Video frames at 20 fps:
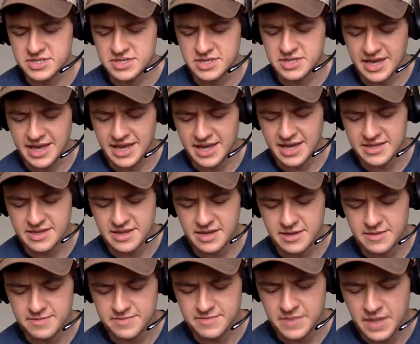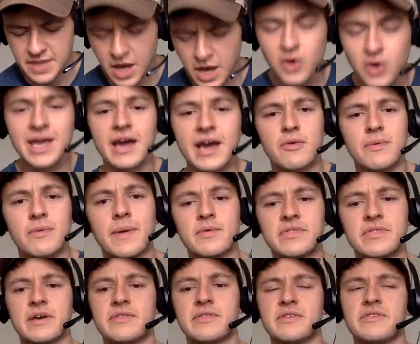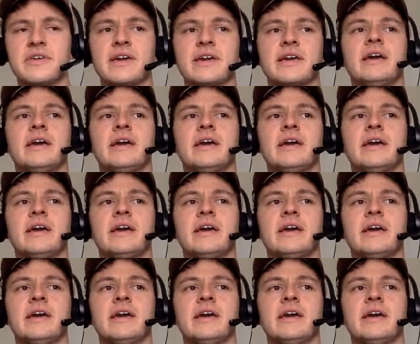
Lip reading: And oh yeah, I remember the thing.